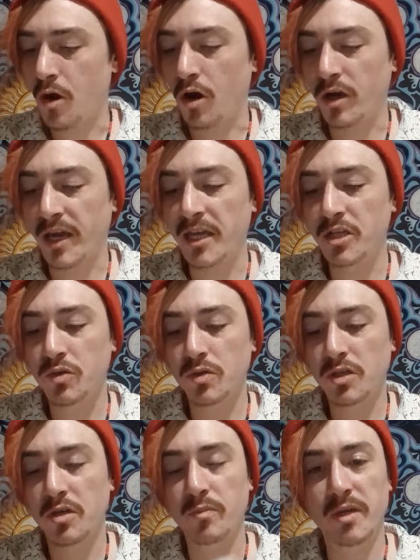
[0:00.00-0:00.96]

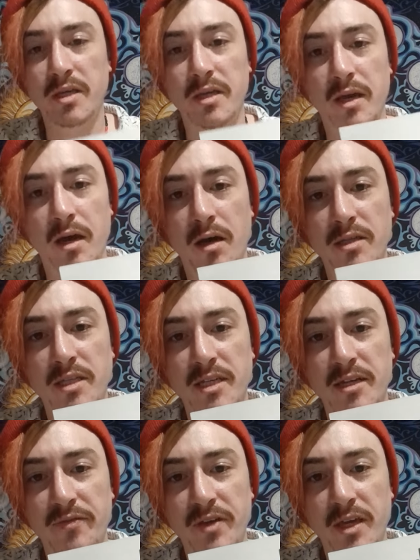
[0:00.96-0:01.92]
Archangels could be uh,
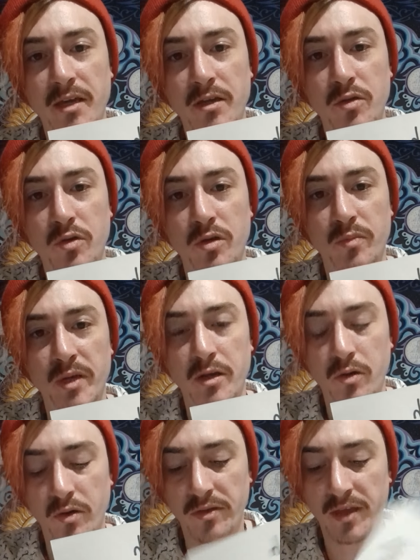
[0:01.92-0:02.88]
significant. You could be
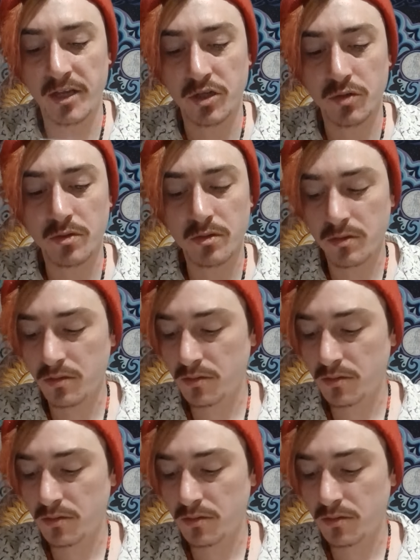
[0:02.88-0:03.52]
an earth angel.